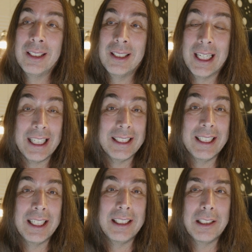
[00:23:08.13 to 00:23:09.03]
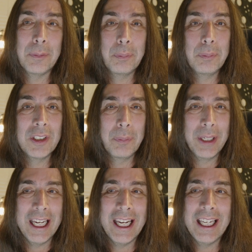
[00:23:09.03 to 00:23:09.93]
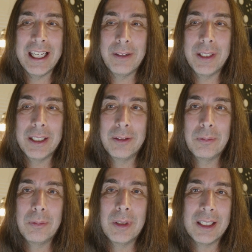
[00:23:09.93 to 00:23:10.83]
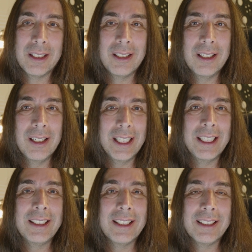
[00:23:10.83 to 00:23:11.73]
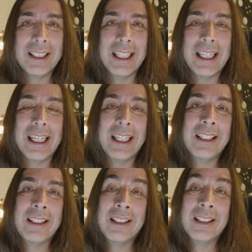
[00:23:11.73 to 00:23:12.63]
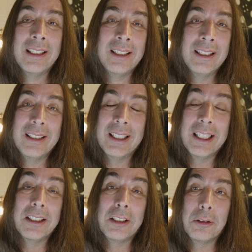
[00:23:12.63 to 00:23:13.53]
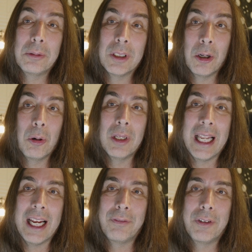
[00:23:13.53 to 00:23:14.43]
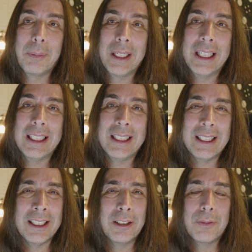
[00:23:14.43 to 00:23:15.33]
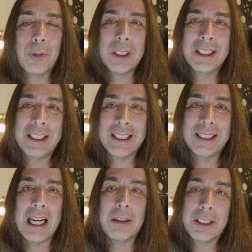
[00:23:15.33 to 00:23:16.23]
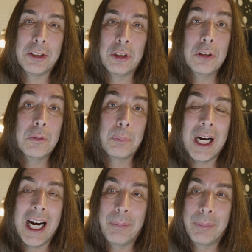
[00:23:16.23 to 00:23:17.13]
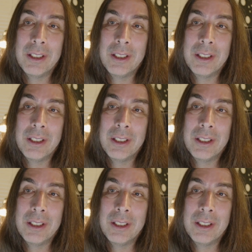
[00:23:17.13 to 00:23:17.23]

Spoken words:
Like I said, the beginning of it with Alicia singing didn't do a whole lot for me. Her voice just sounded too pop.